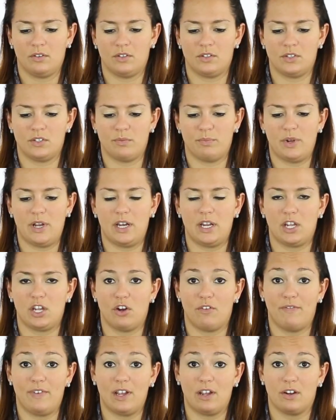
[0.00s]
spreading
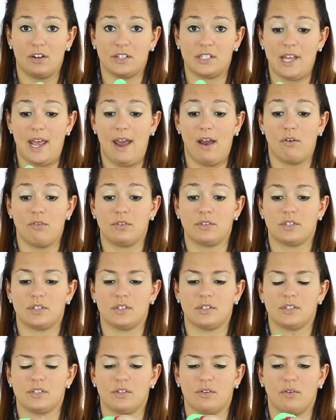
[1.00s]
your fingers out.
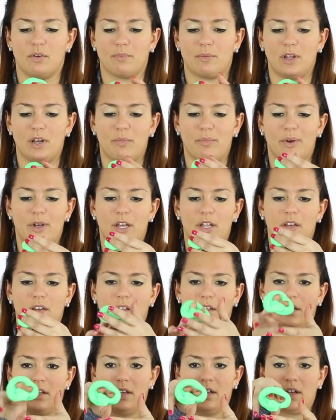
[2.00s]
So I'm going to put
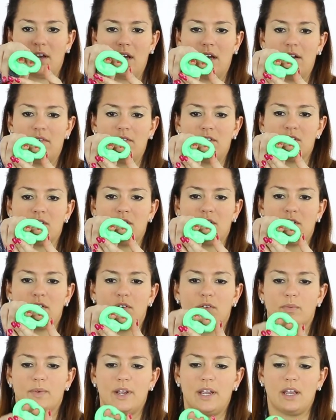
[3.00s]
kind of a
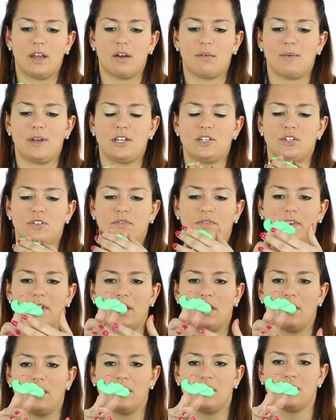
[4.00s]
circle ring on my 2
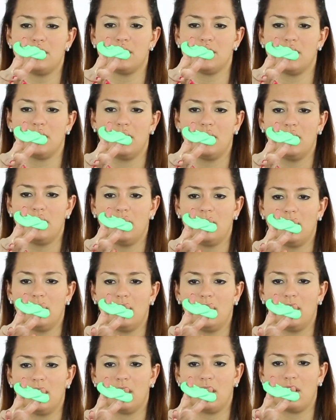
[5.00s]
fingers
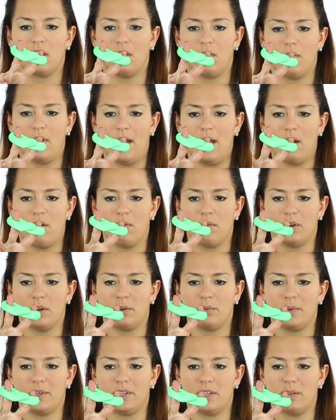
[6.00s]
and go
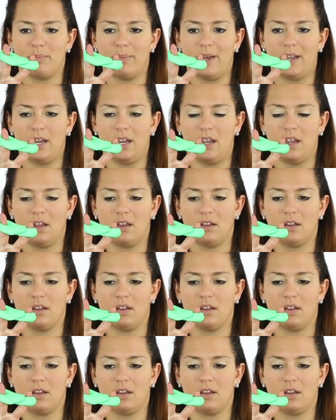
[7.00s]
outward with the putty.